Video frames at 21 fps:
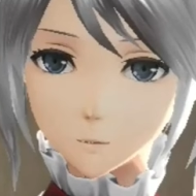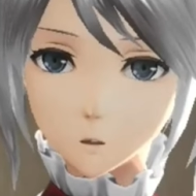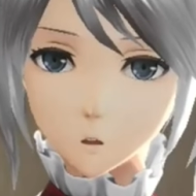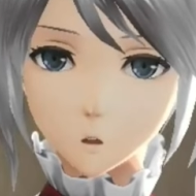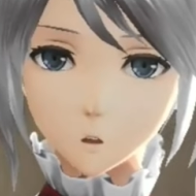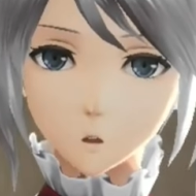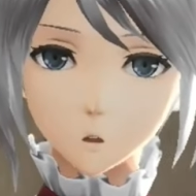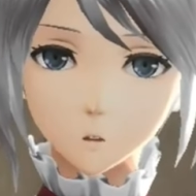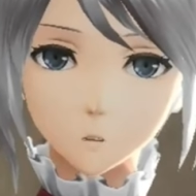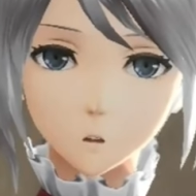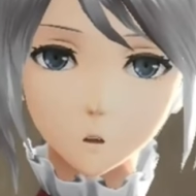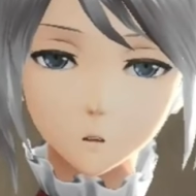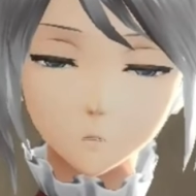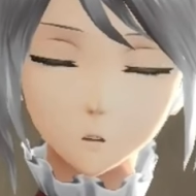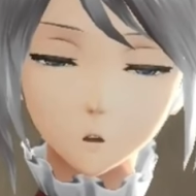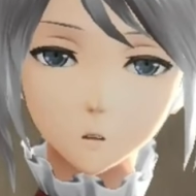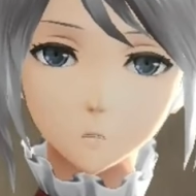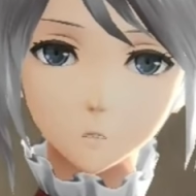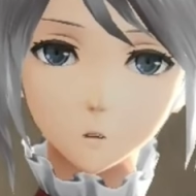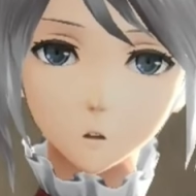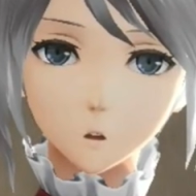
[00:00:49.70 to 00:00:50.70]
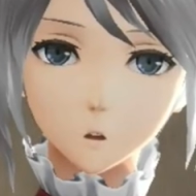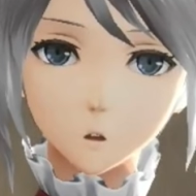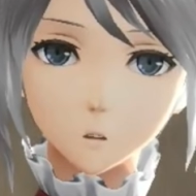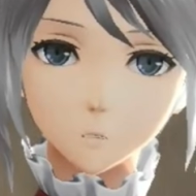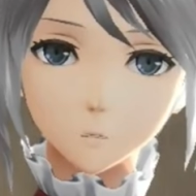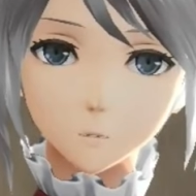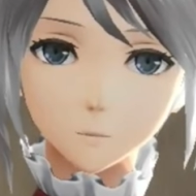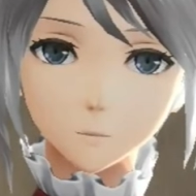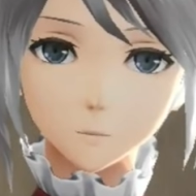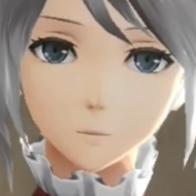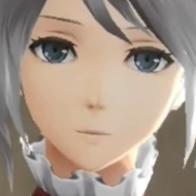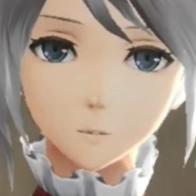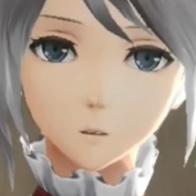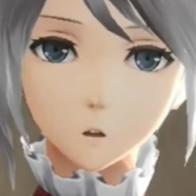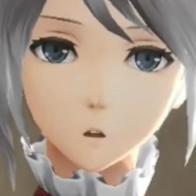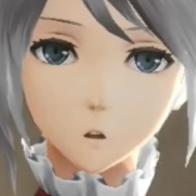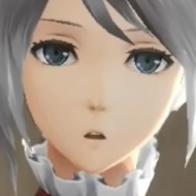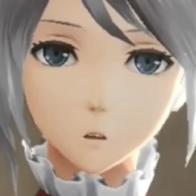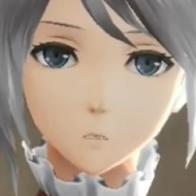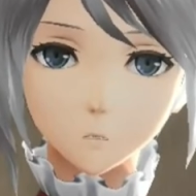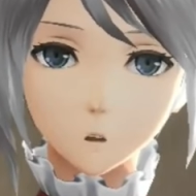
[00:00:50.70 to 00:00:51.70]
Let me put it this way.
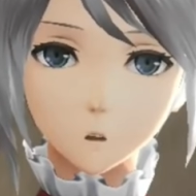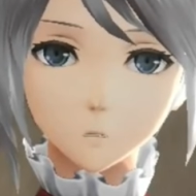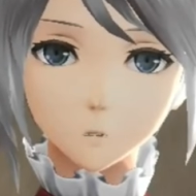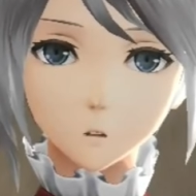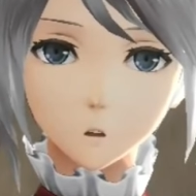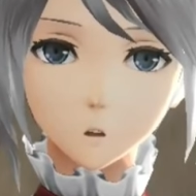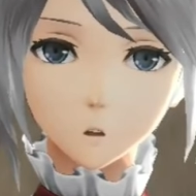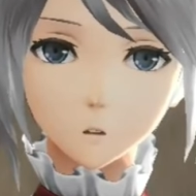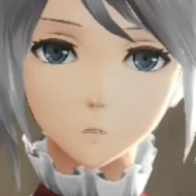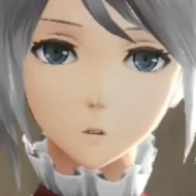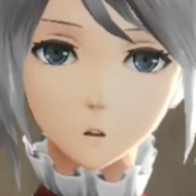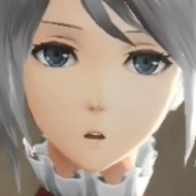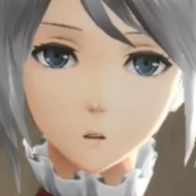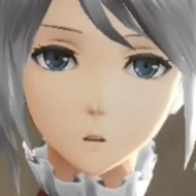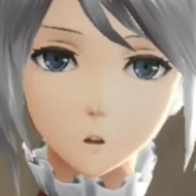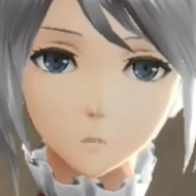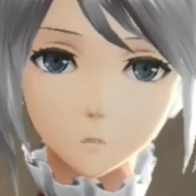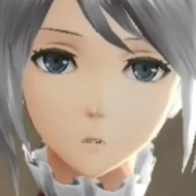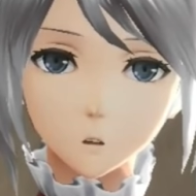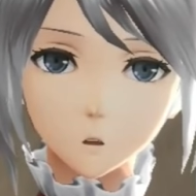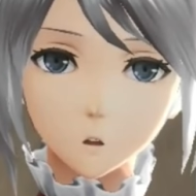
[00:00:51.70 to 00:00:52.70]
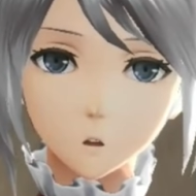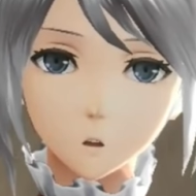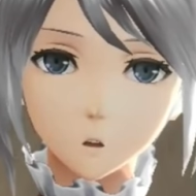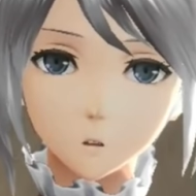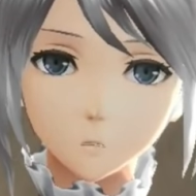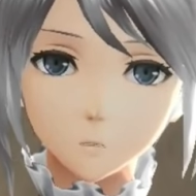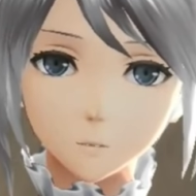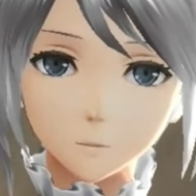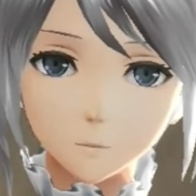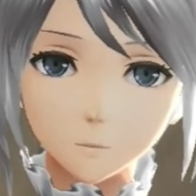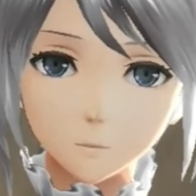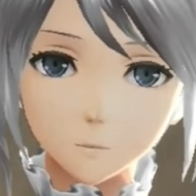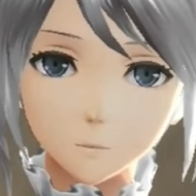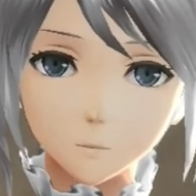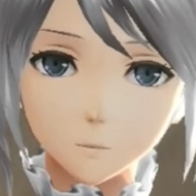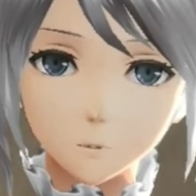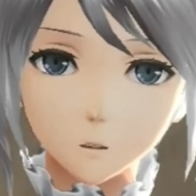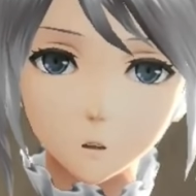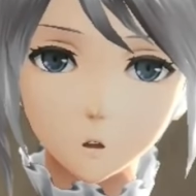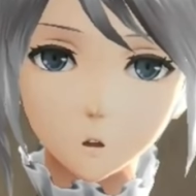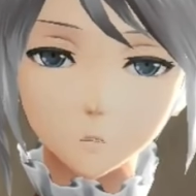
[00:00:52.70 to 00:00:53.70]
Bullets are really basic things.
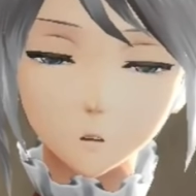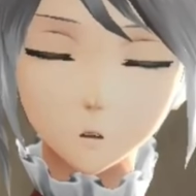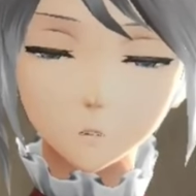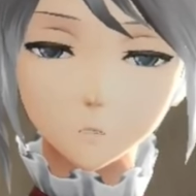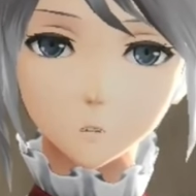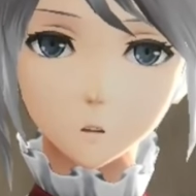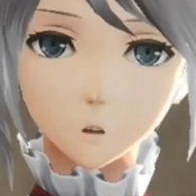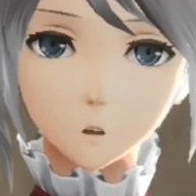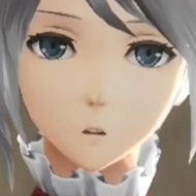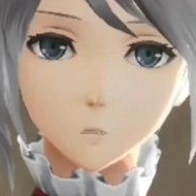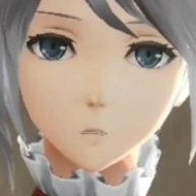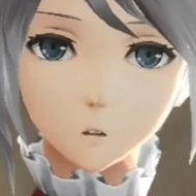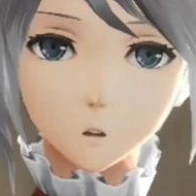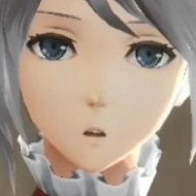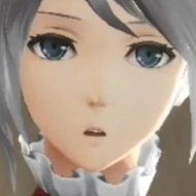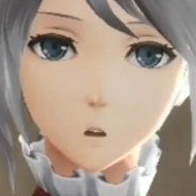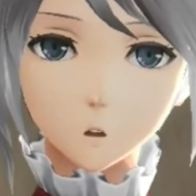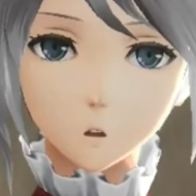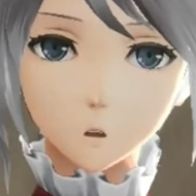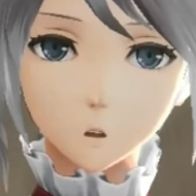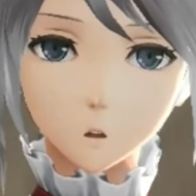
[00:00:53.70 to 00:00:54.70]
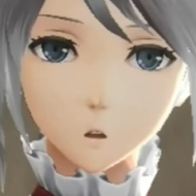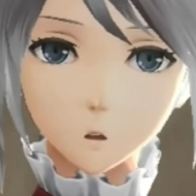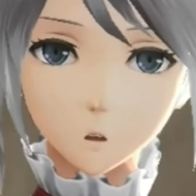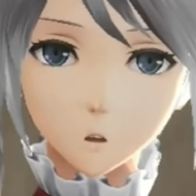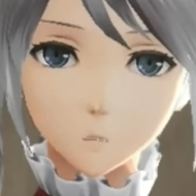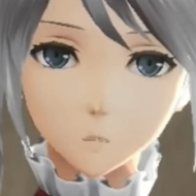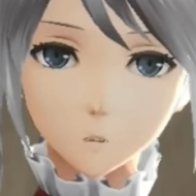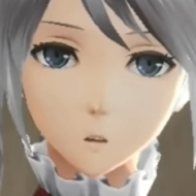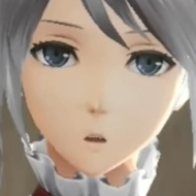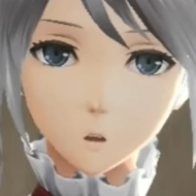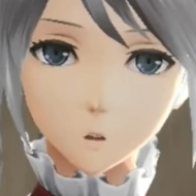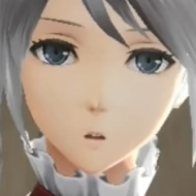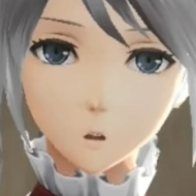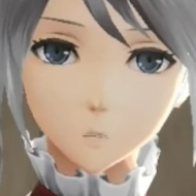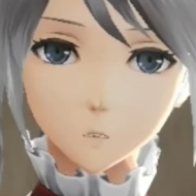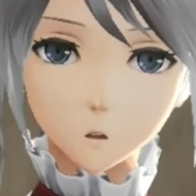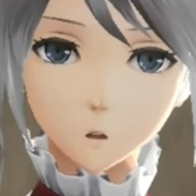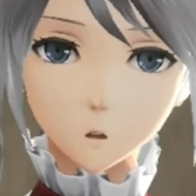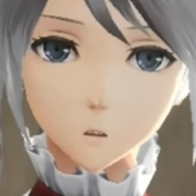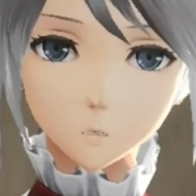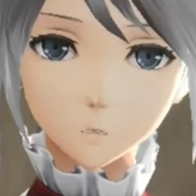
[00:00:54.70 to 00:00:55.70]
They are propelled through an enemy to deal
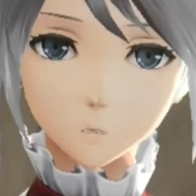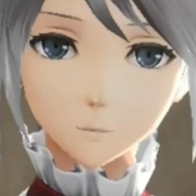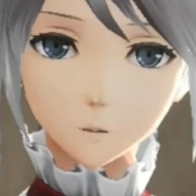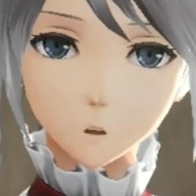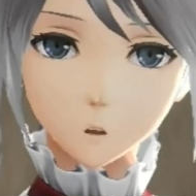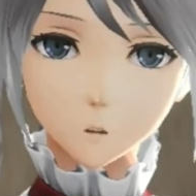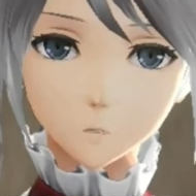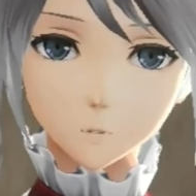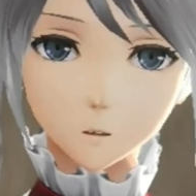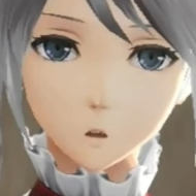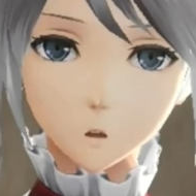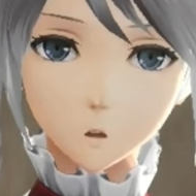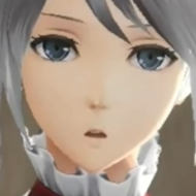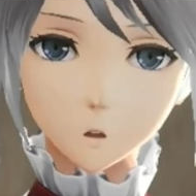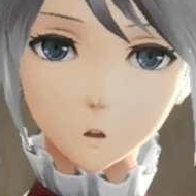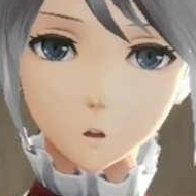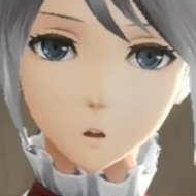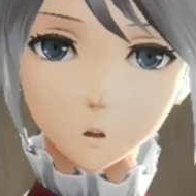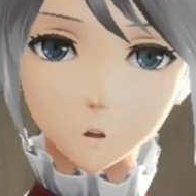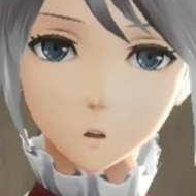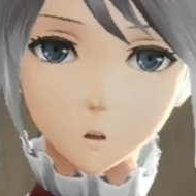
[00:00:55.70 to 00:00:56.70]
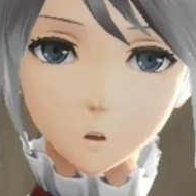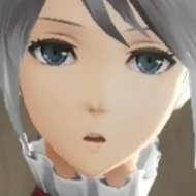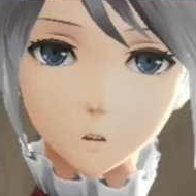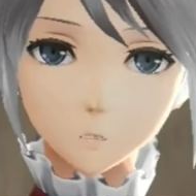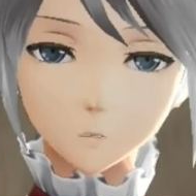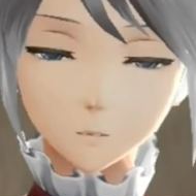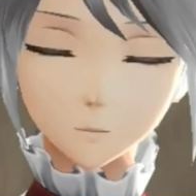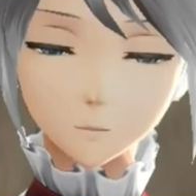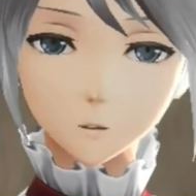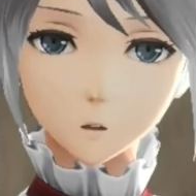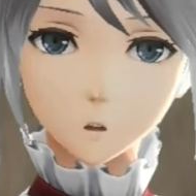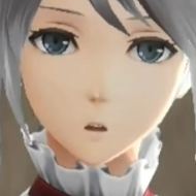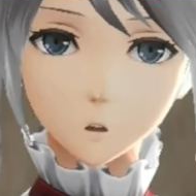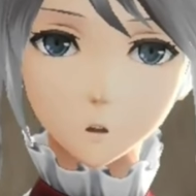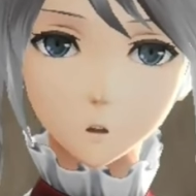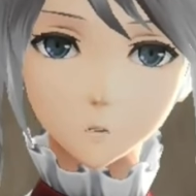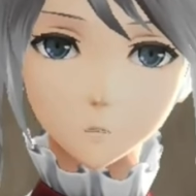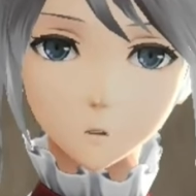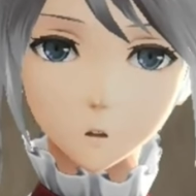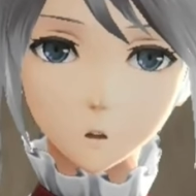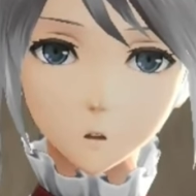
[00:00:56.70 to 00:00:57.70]
damage. Kind of a
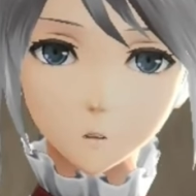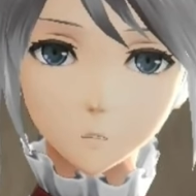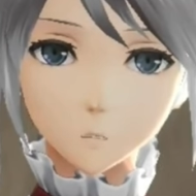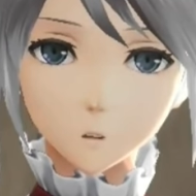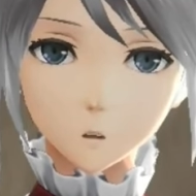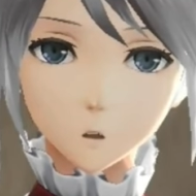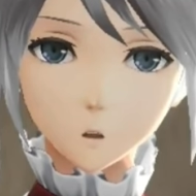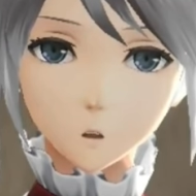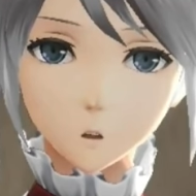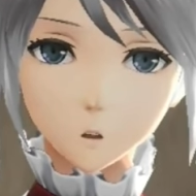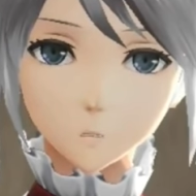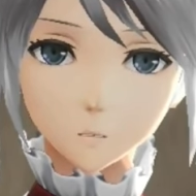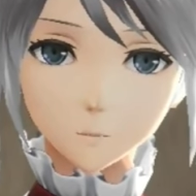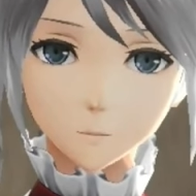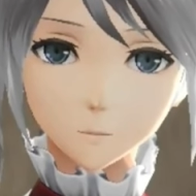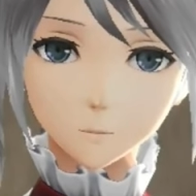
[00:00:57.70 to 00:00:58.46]
one-note tool.